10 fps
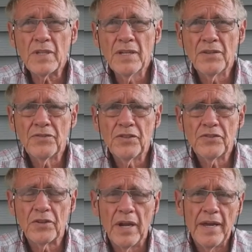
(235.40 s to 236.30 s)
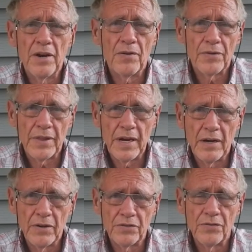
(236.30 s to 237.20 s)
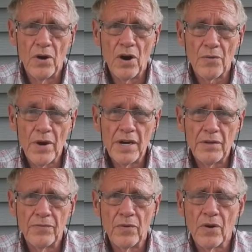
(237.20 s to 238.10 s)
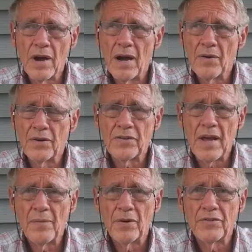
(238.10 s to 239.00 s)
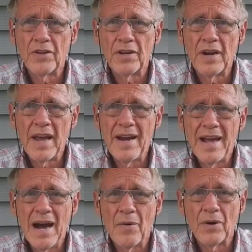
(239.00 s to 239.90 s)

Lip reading: And since the layover there is already 4 hours, that was an 8-hour